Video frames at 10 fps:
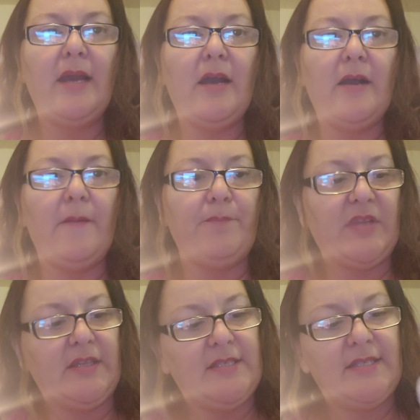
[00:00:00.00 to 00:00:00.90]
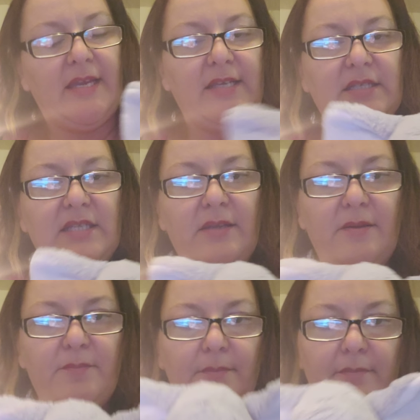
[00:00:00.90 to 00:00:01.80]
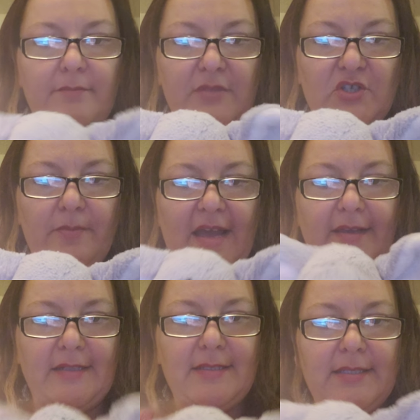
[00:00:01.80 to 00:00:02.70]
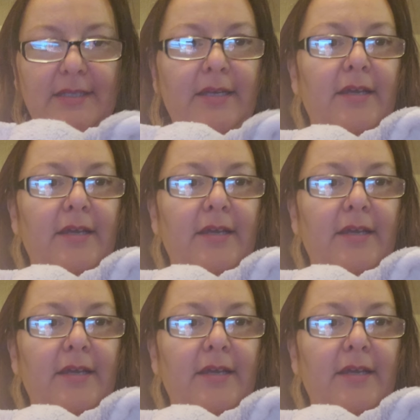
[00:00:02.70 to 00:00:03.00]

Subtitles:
In this case, Mr. Baggins.